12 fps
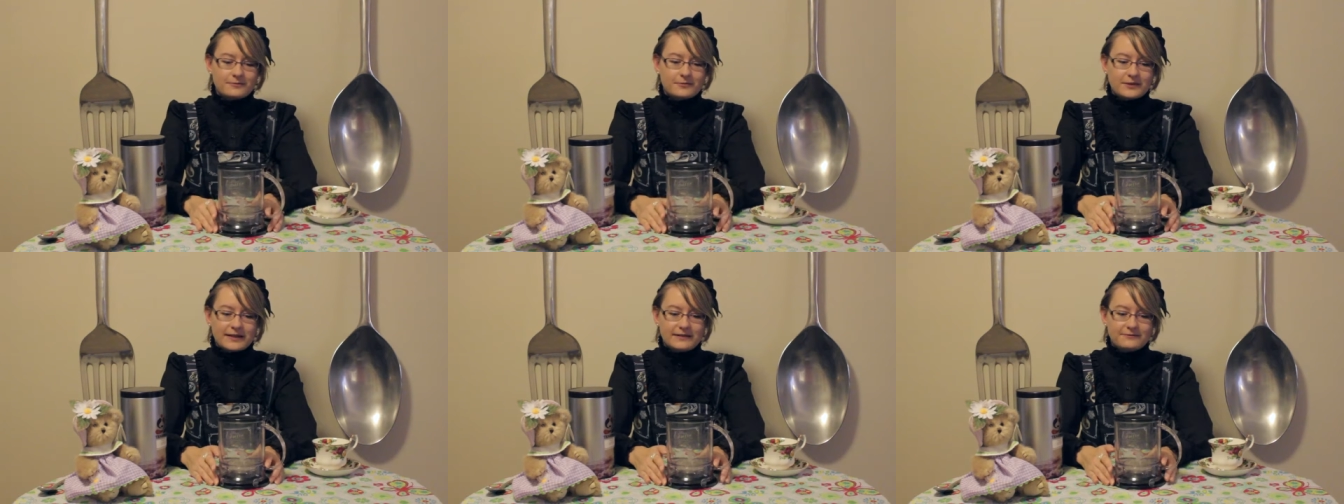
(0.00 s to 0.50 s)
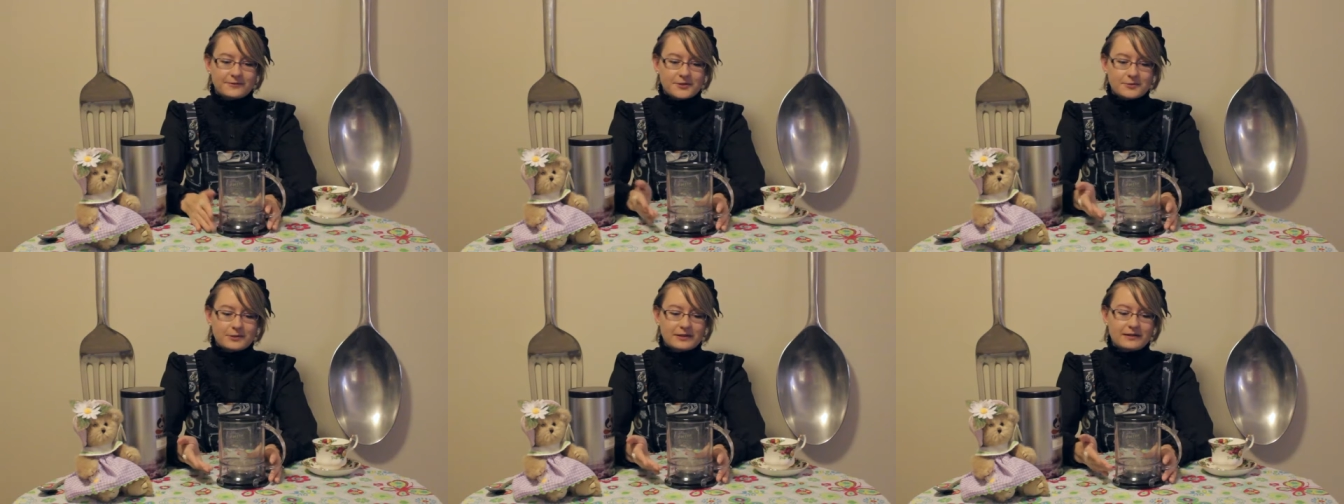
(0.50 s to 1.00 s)
When I
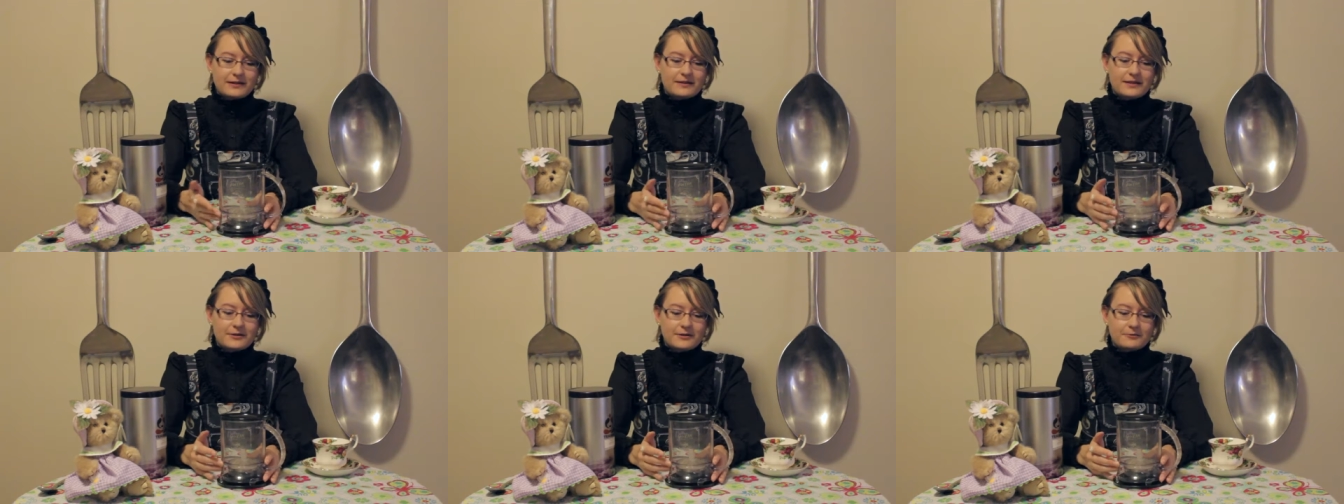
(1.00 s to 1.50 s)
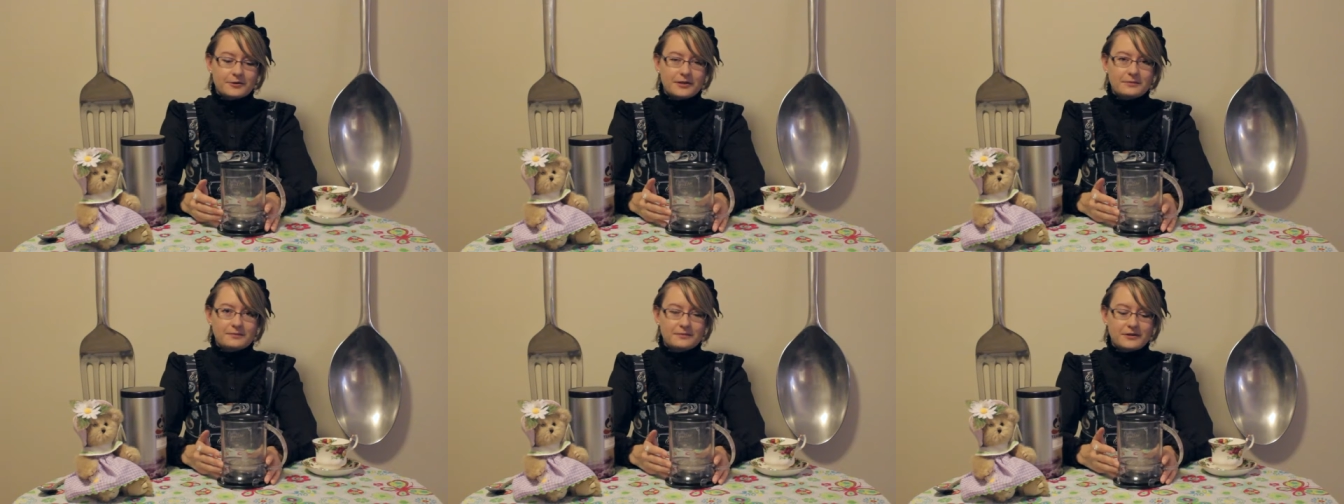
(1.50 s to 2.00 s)
first went there,
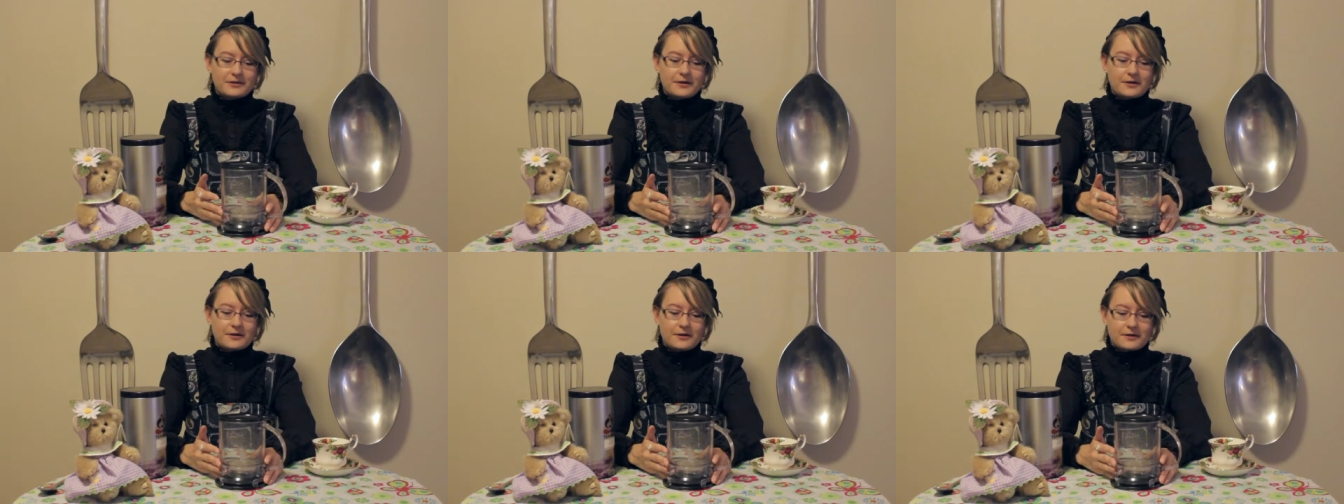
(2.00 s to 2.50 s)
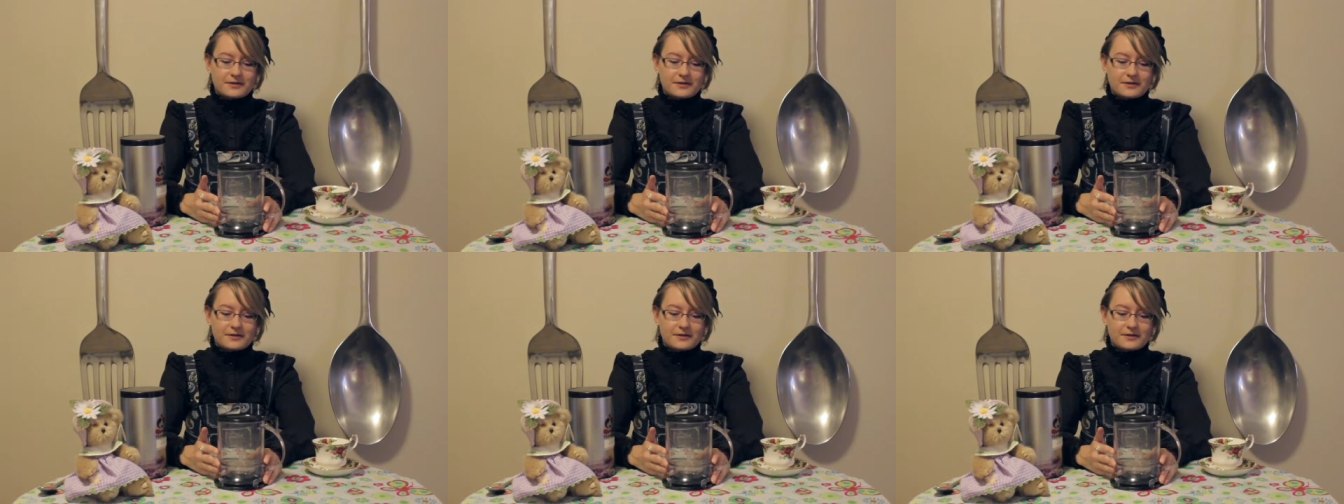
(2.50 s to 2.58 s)
the